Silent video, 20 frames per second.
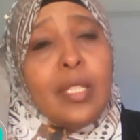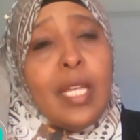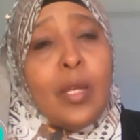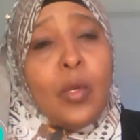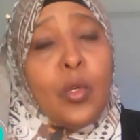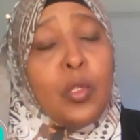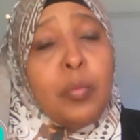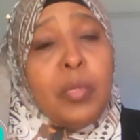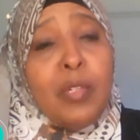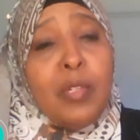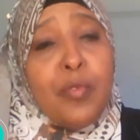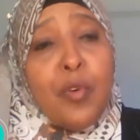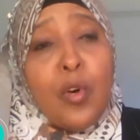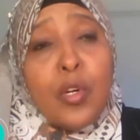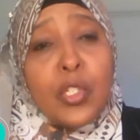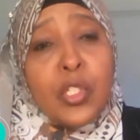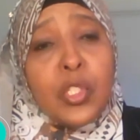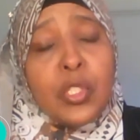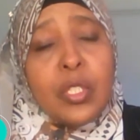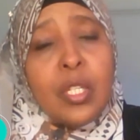they could be
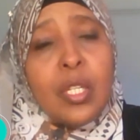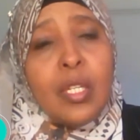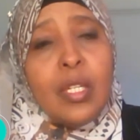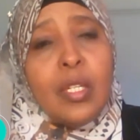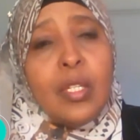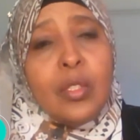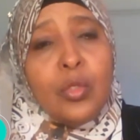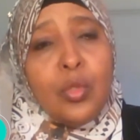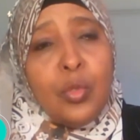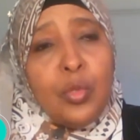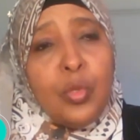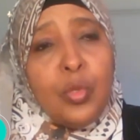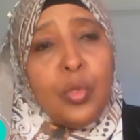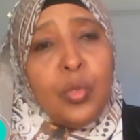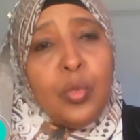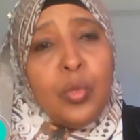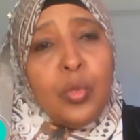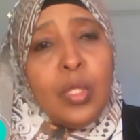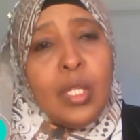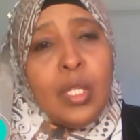forced to
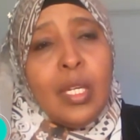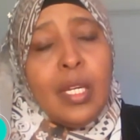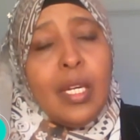do,